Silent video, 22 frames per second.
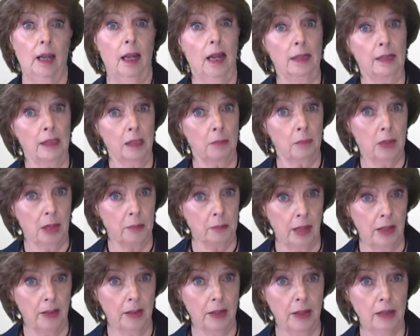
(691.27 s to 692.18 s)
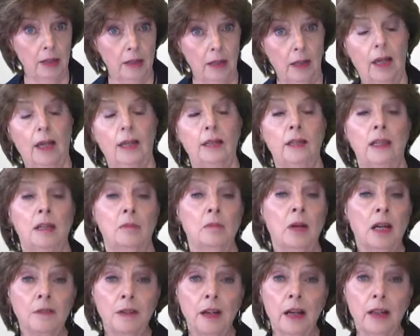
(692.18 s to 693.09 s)
And then my mother and then
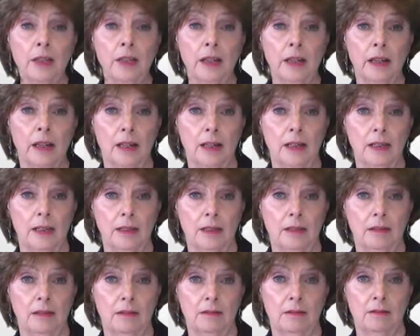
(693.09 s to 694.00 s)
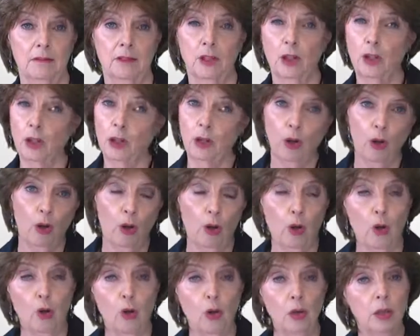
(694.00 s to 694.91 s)
my father died,
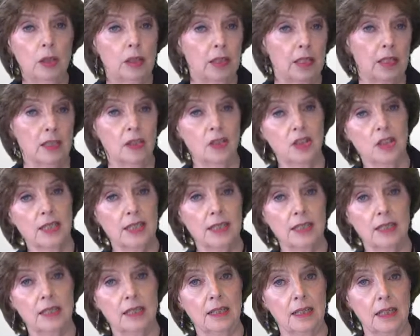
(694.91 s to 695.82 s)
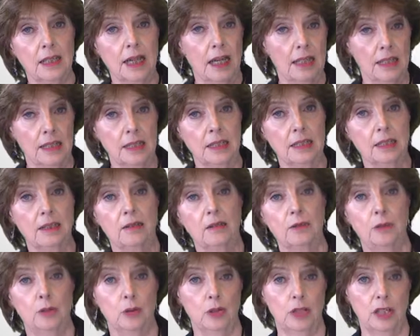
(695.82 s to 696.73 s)
all in just under
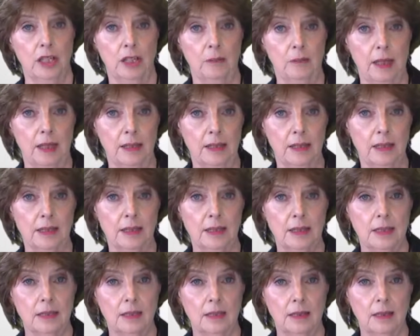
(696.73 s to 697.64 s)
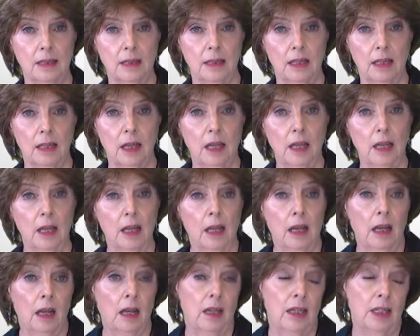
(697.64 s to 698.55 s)
14 months.
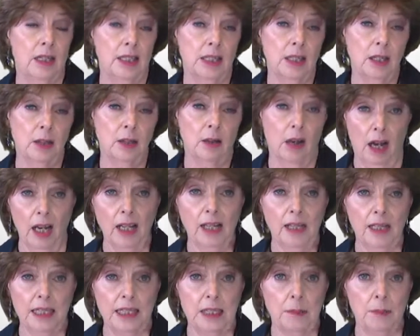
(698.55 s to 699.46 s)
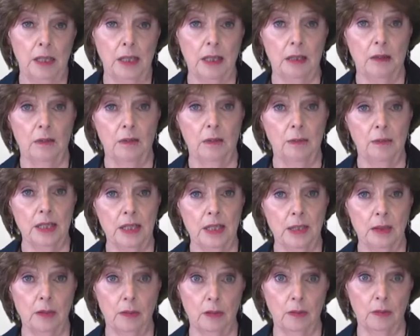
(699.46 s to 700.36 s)
So I can speak from this
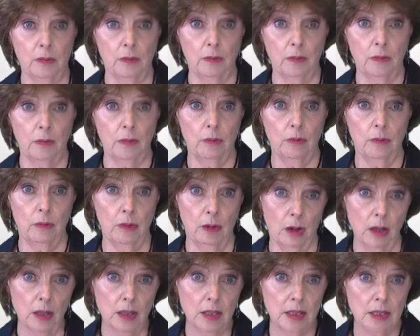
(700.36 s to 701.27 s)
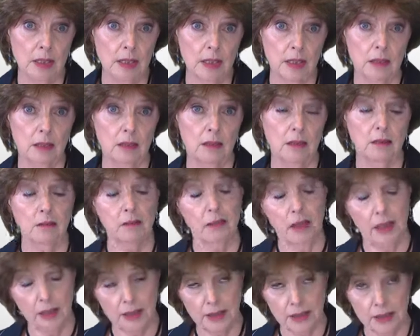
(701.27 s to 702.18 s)
sort of loss,
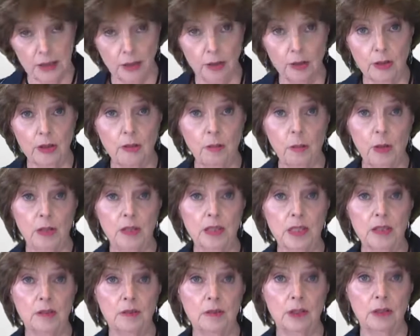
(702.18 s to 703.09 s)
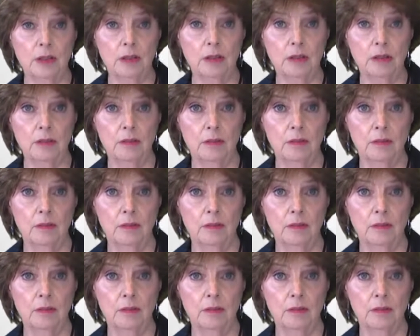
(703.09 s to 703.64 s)
and so can most of you.